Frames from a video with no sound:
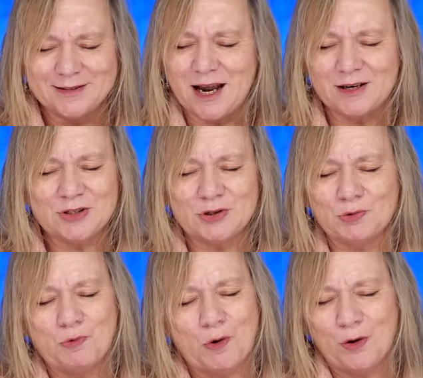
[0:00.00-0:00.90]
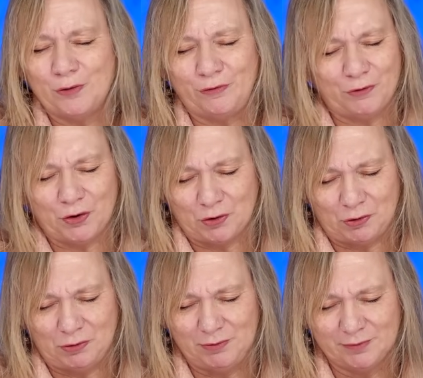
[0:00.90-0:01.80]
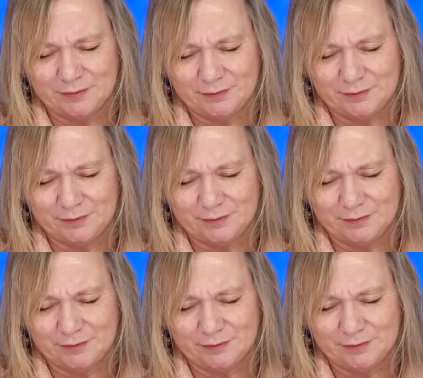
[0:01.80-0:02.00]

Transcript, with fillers: touch the world for you,